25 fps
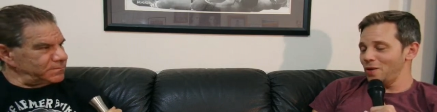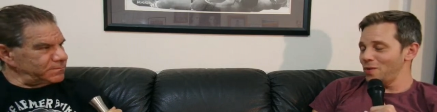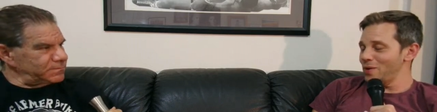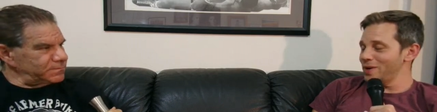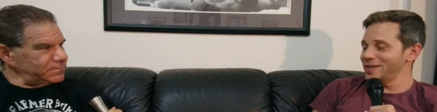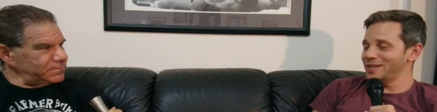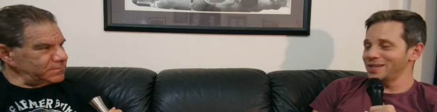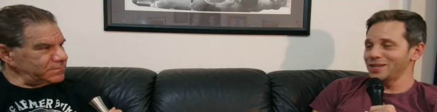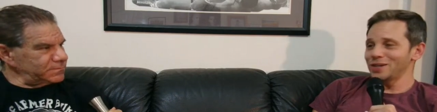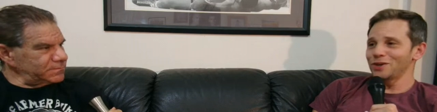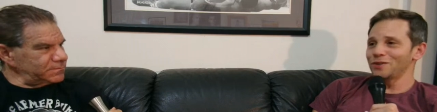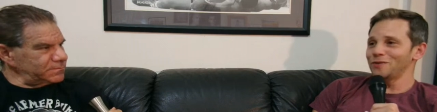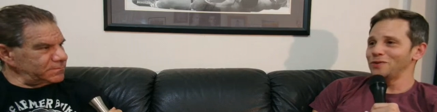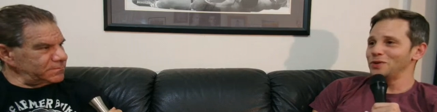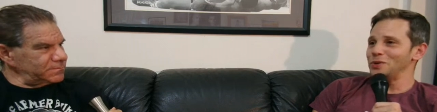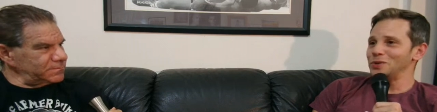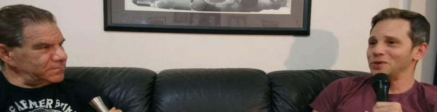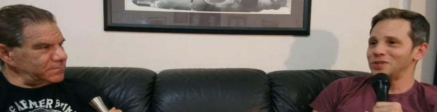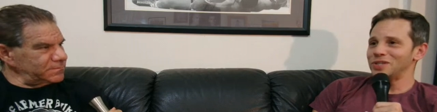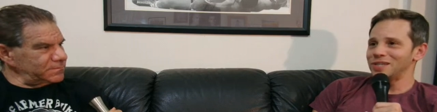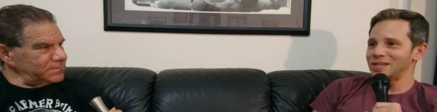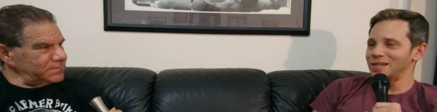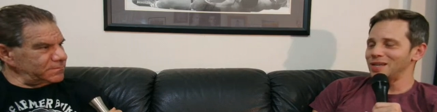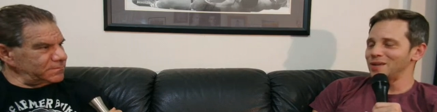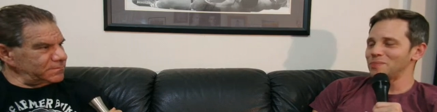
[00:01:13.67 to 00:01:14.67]
Speaker 1: went to interview
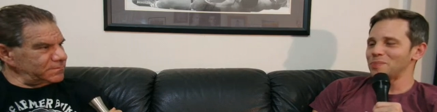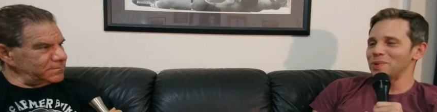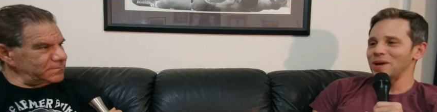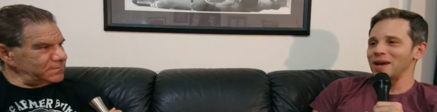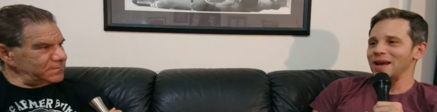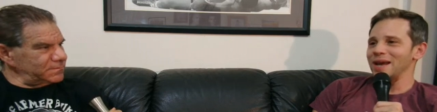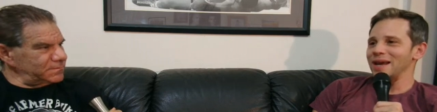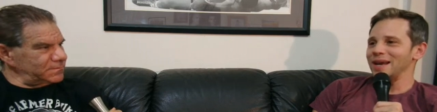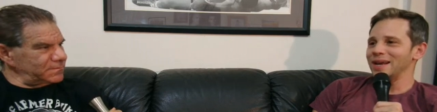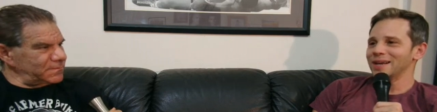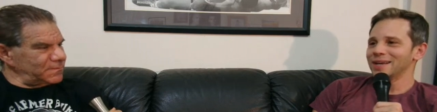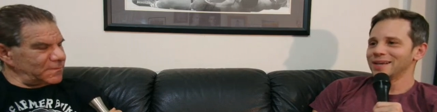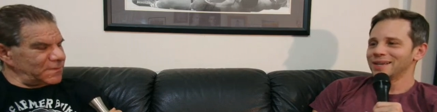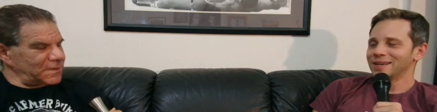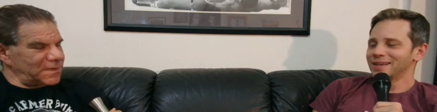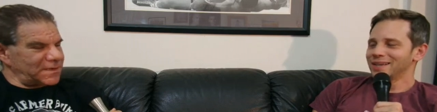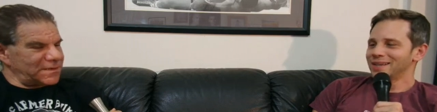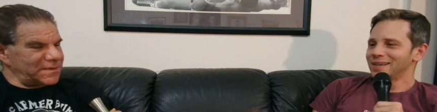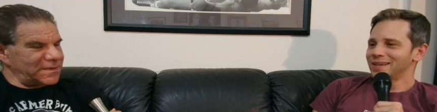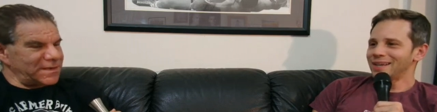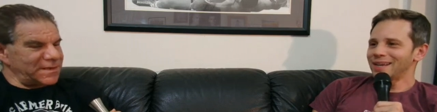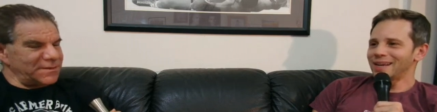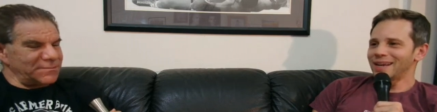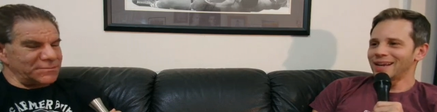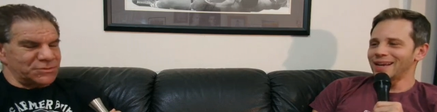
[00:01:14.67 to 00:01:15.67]
Stipe,
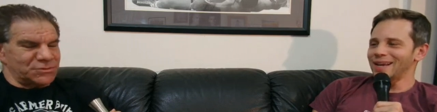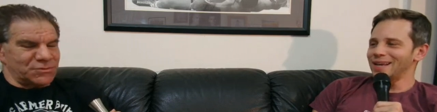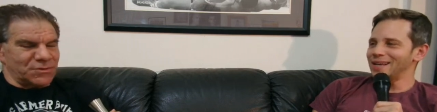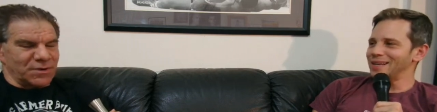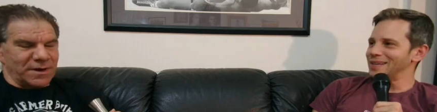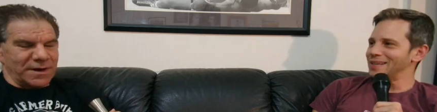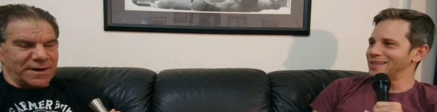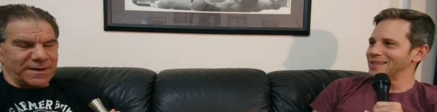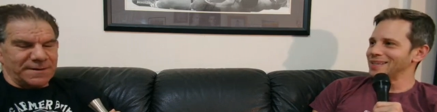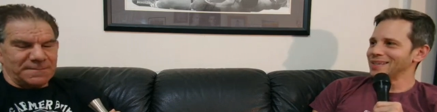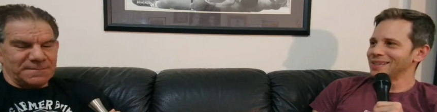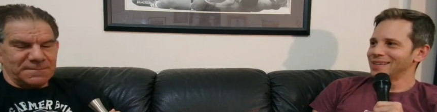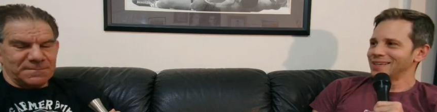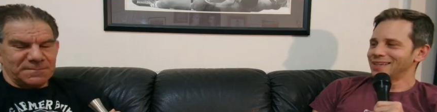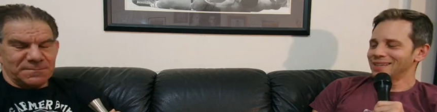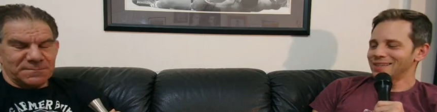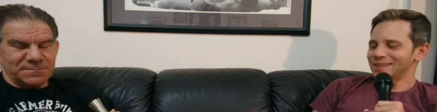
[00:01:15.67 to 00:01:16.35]
and he was and great.